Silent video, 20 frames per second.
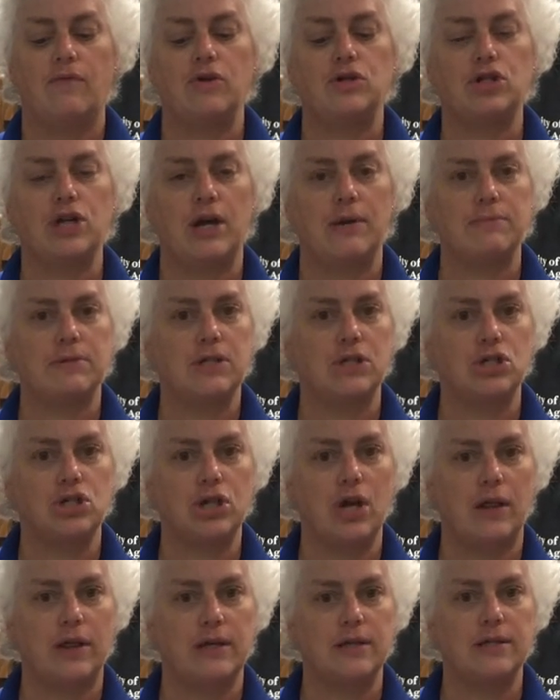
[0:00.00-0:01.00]
For jams and
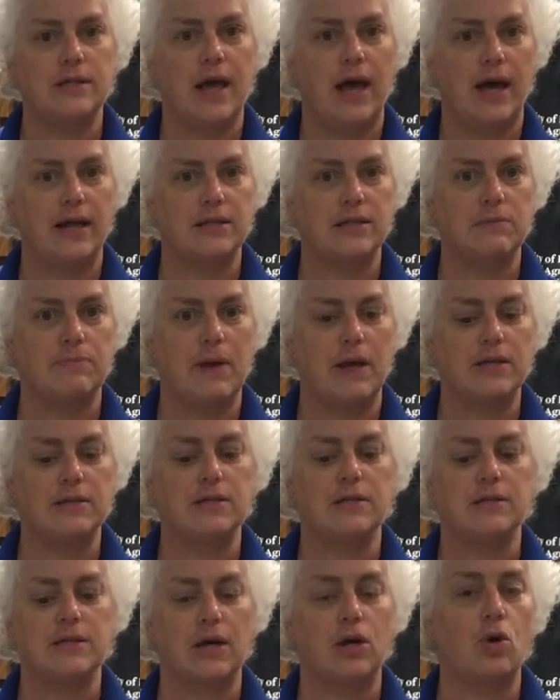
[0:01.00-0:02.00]
jellies, the head
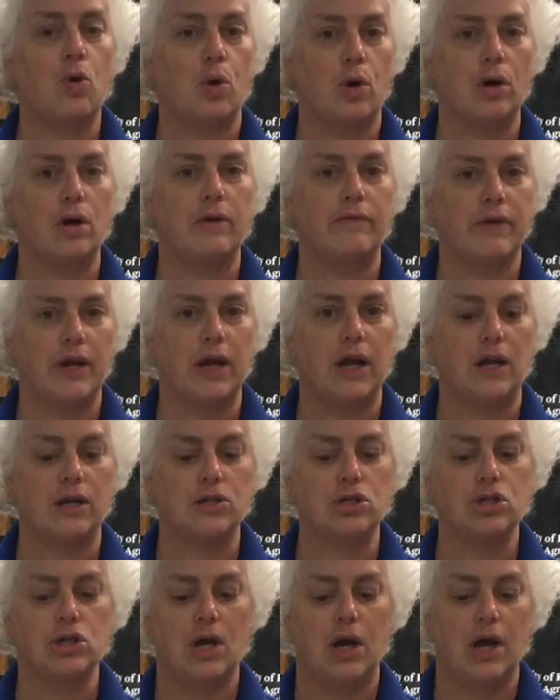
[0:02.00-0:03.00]
space is 1/4 of an
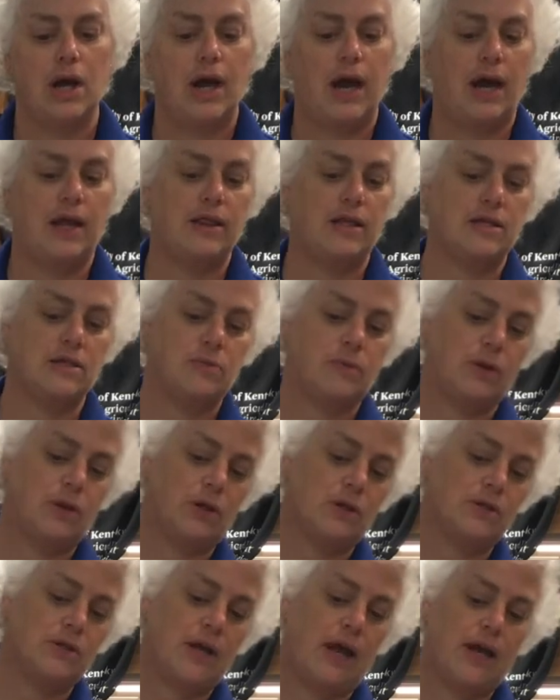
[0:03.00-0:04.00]
inch. And this
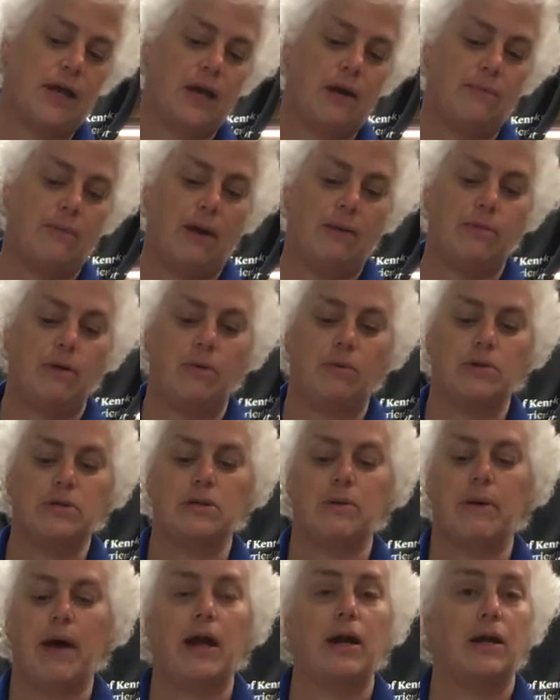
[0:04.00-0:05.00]
one looks like it maybe
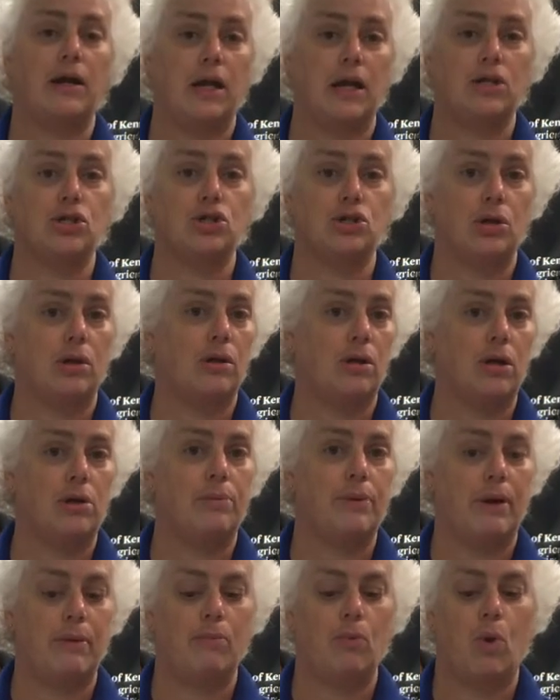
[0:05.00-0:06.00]
was about an inch or a
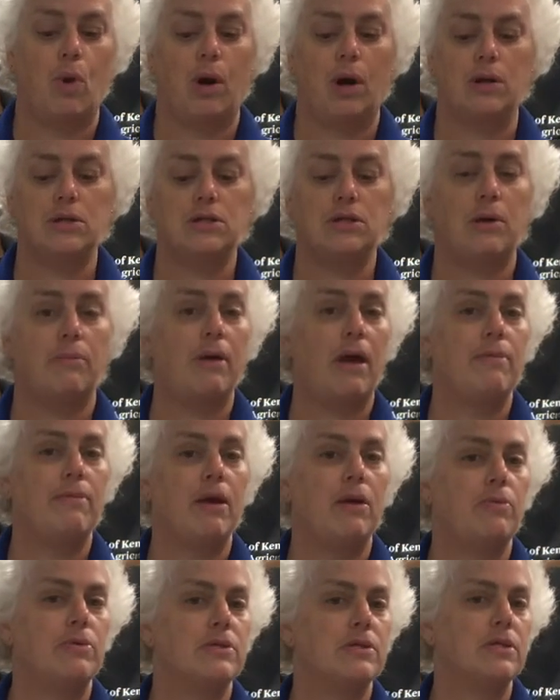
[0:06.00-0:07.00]
little bit more. So
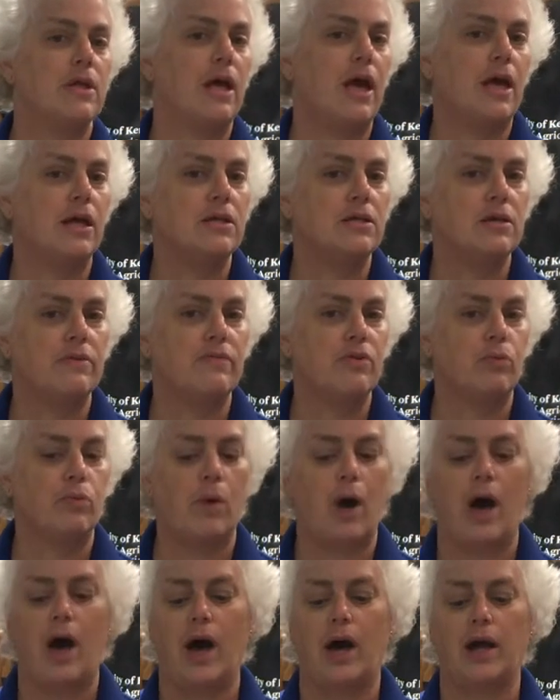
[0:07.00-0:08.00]
maybe it was the end of the
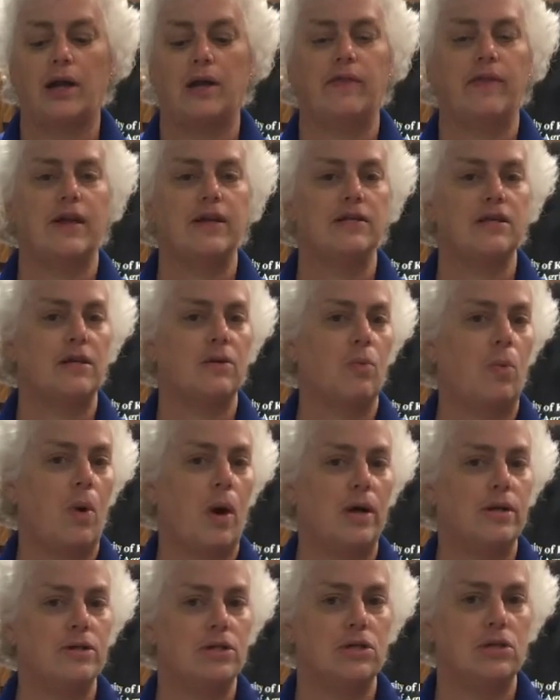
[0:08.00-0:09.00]
run and they didn't
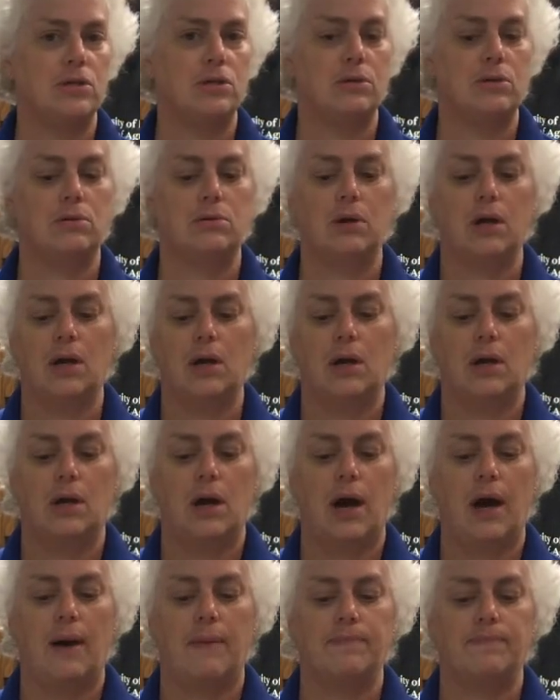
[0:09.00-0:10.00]
want to
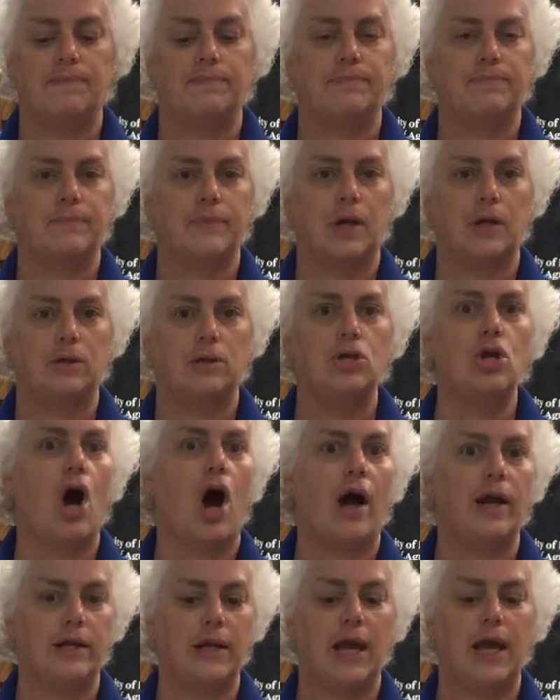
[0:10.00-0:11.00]

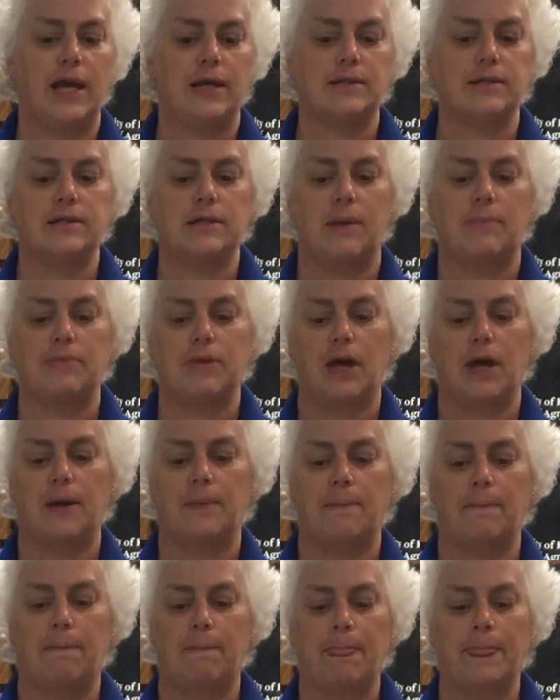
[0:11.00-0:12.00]
not can
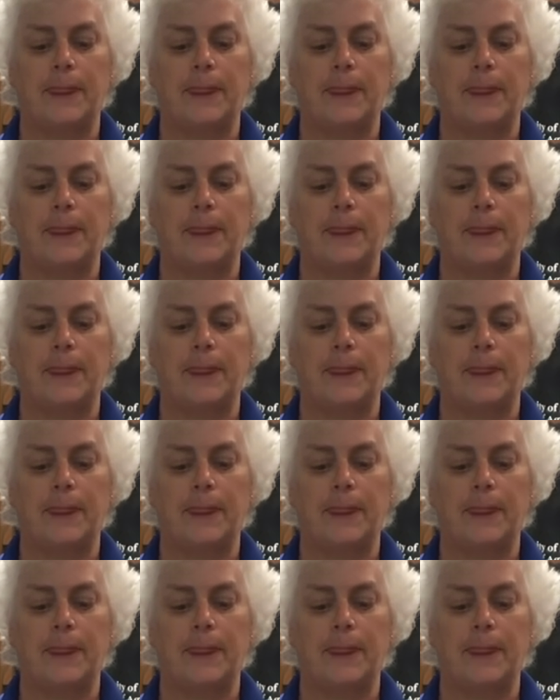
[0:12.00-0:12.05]
something.